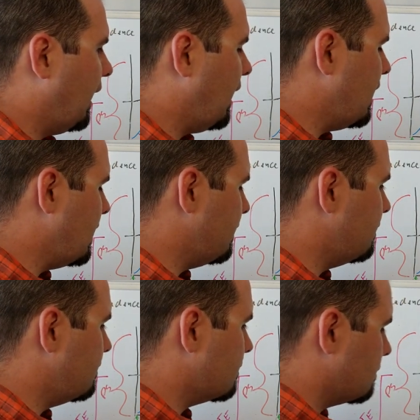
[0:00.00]

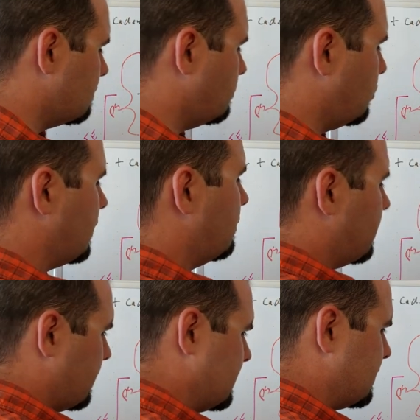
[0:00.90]
And we know
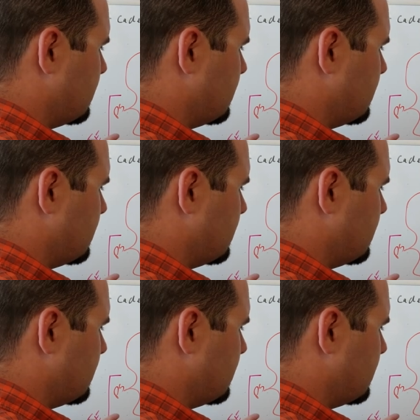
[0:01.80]
that this